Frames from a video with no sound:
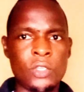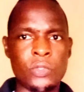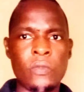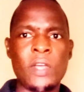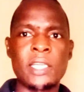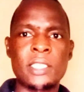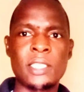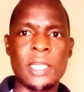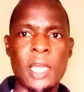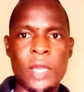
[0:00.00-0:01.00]
So
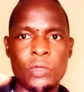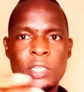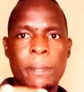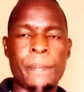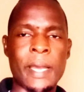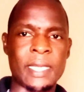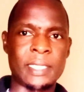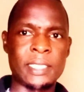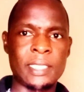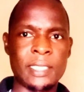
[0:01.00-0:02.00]
that outer part